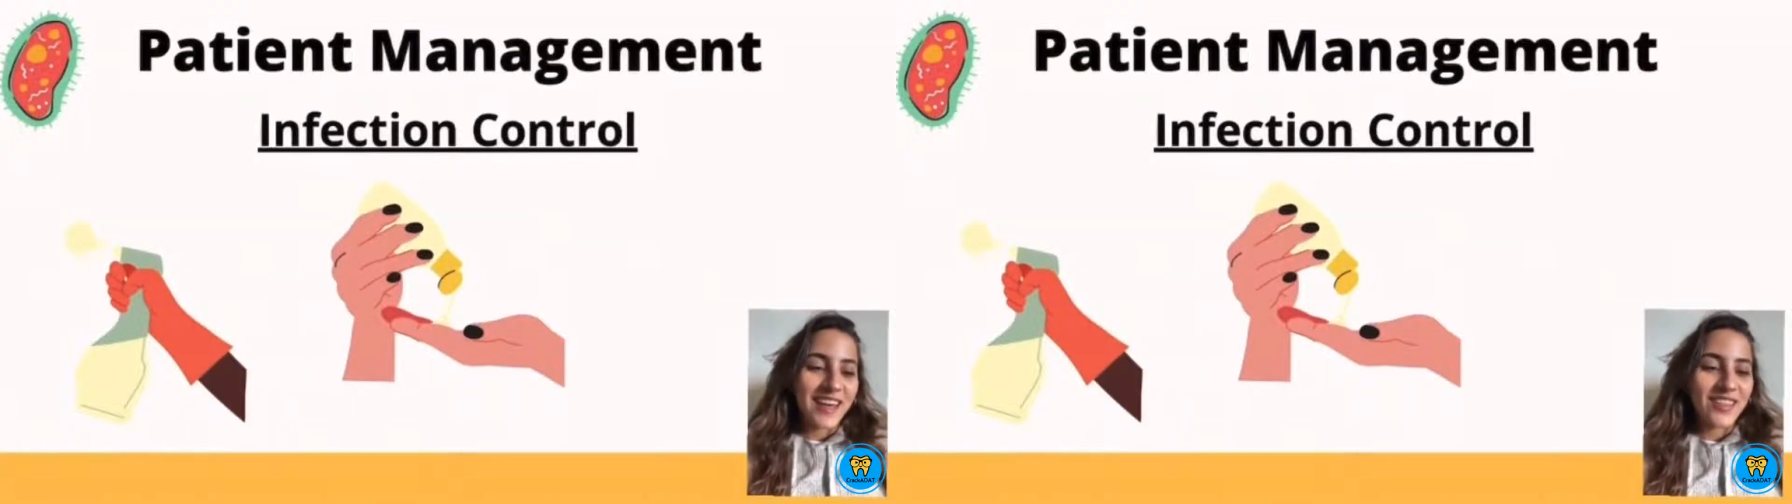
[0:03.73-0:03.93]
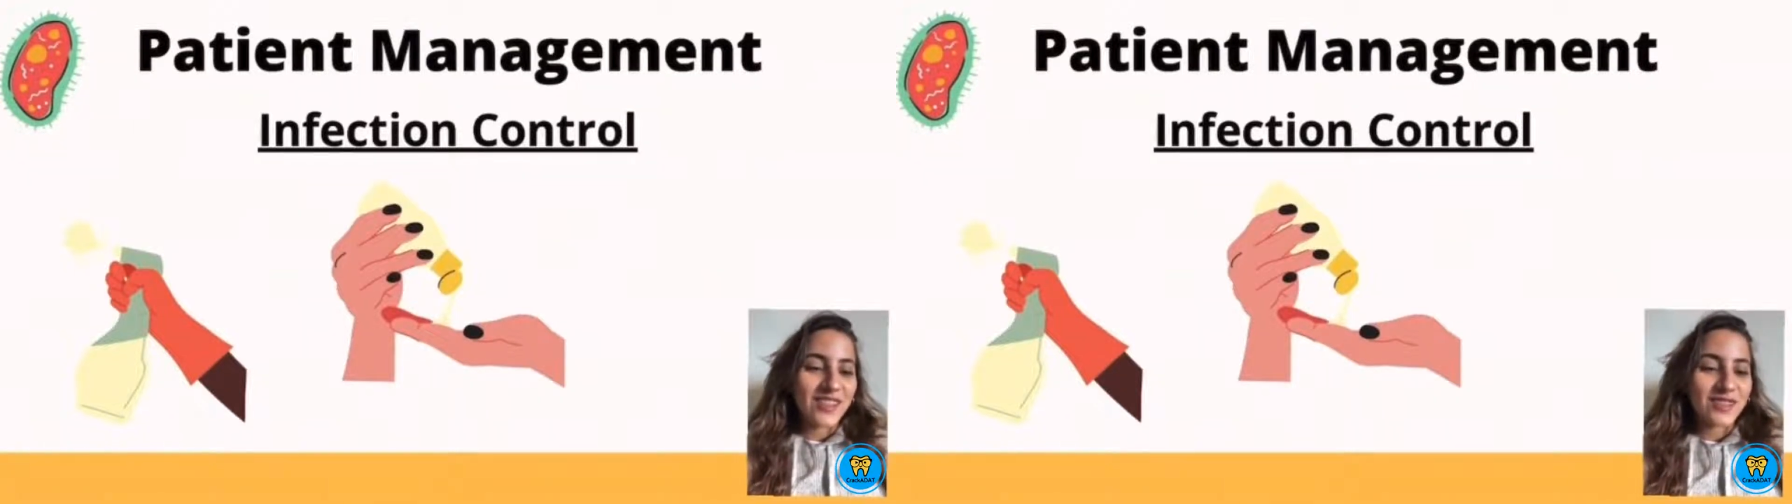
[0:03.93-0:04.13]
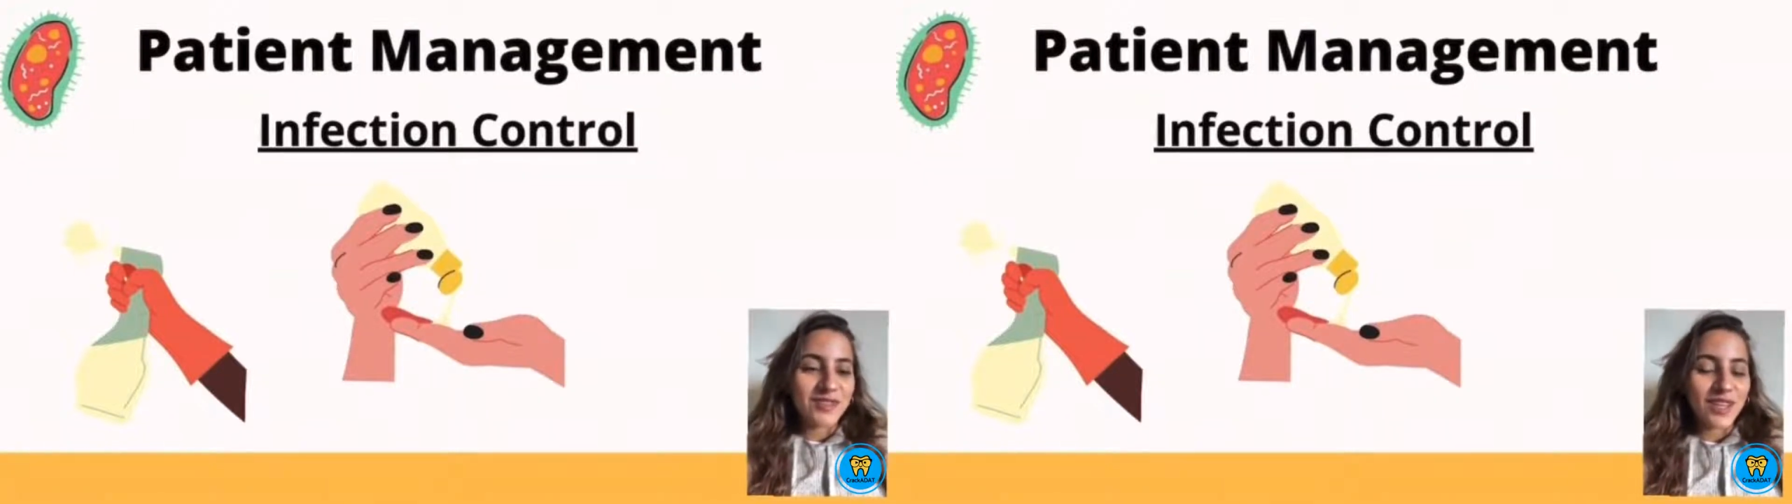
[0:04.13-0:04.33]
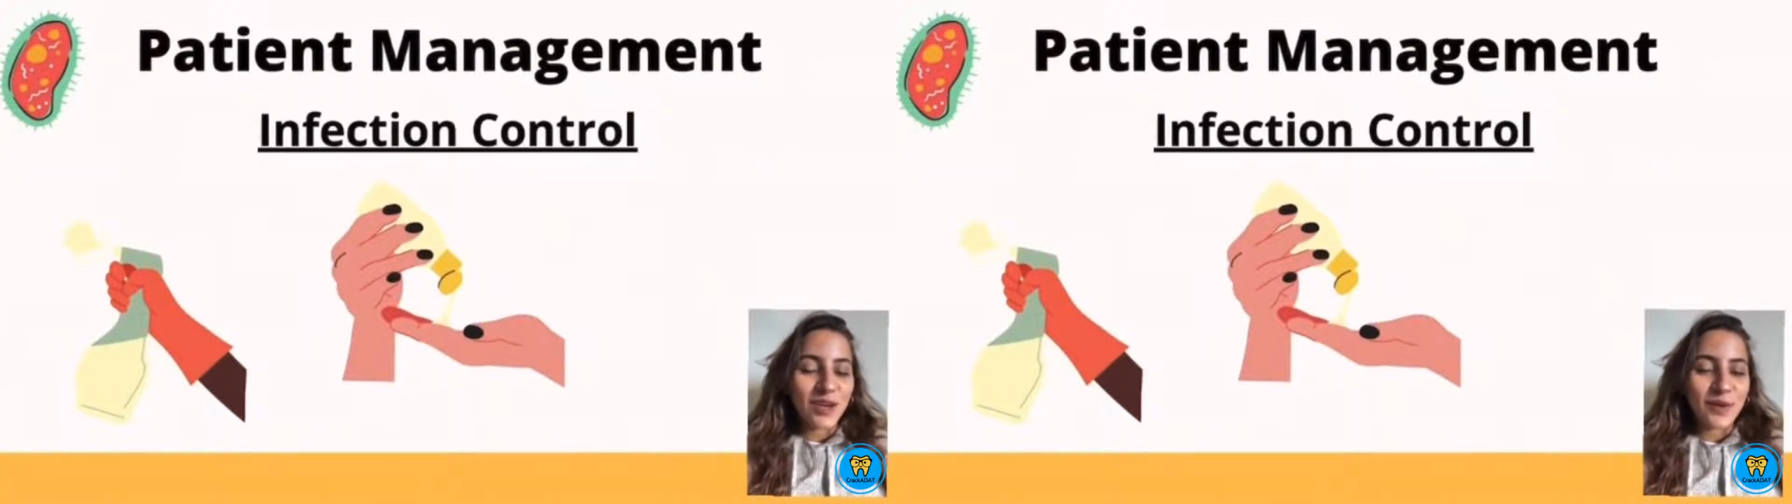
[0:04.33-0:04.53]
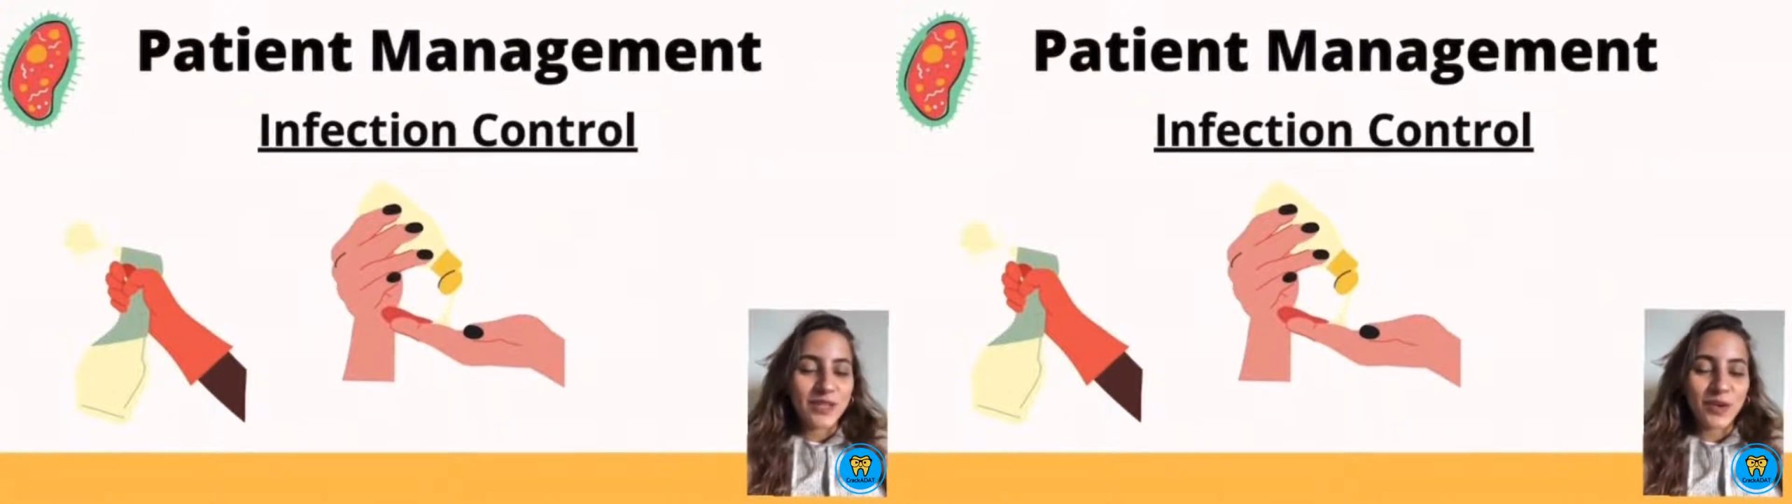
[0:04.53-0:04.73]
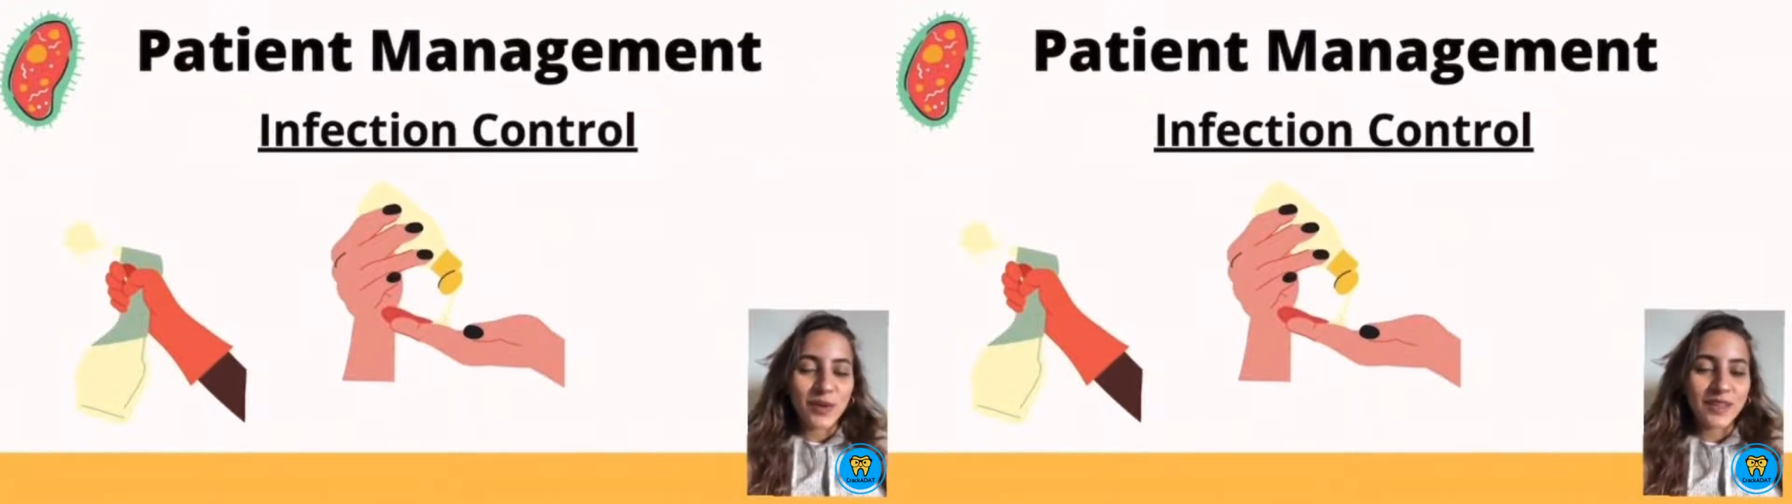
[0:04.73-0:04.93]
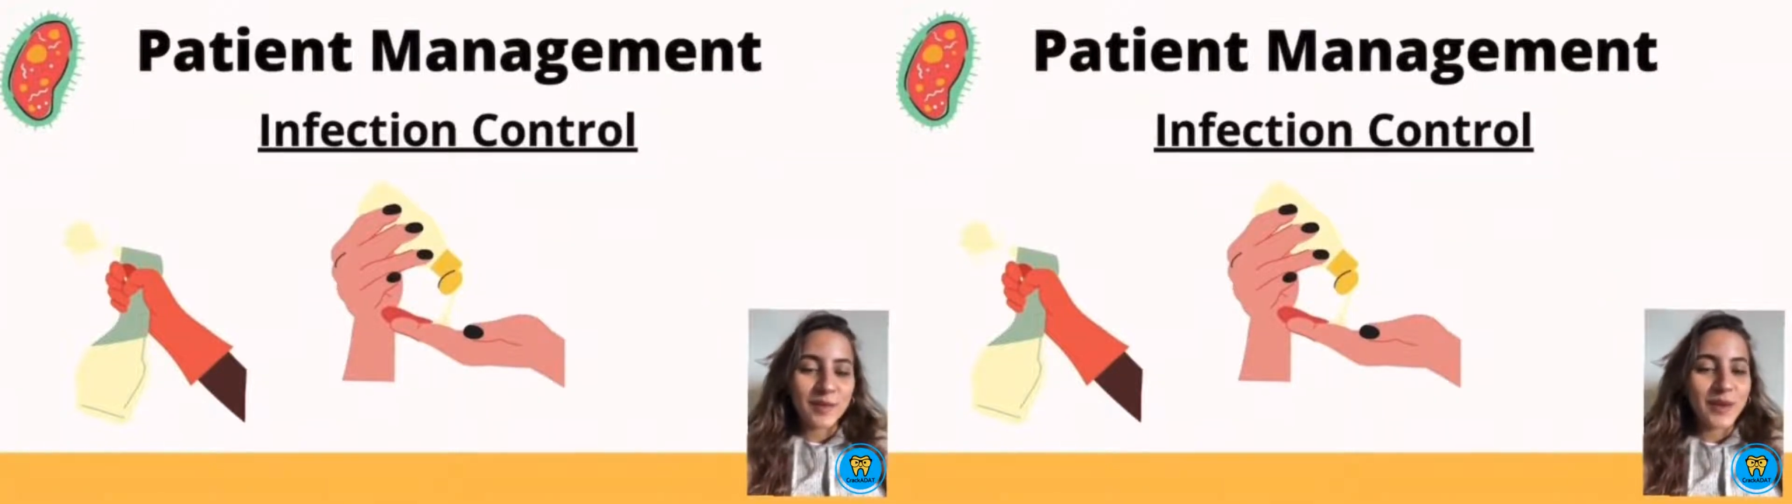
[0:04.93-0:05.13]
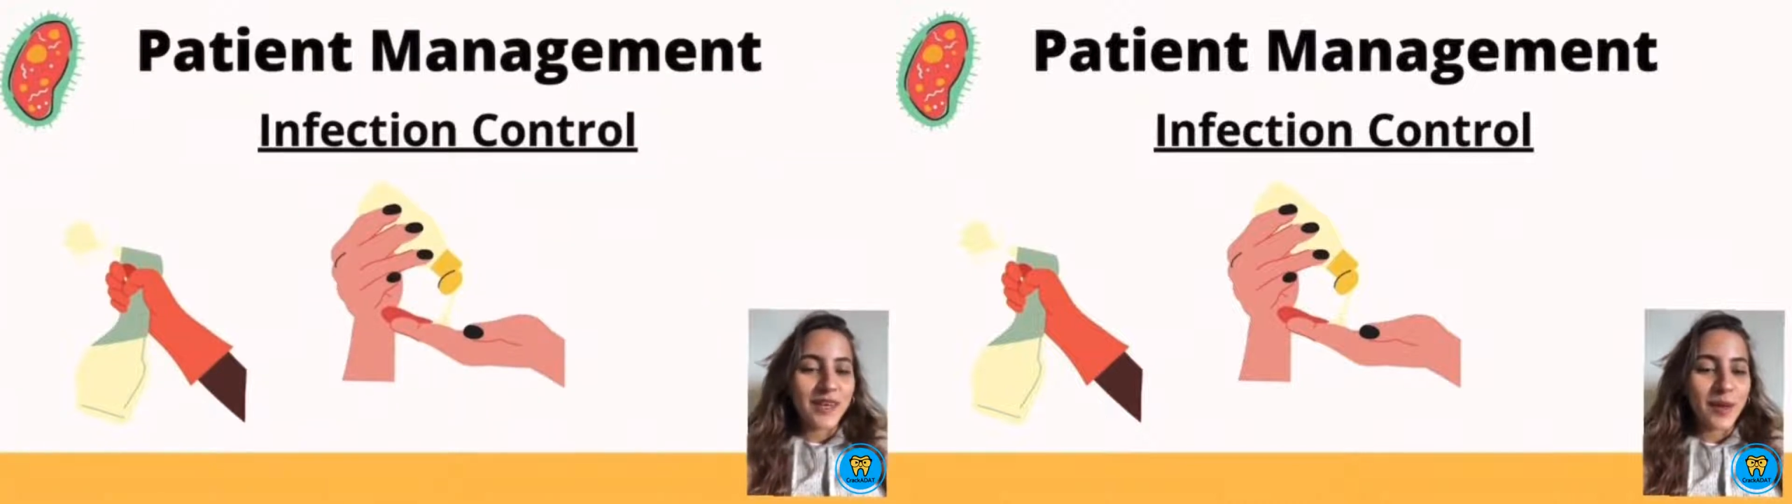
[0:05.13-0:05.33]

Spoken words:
and this video is going to be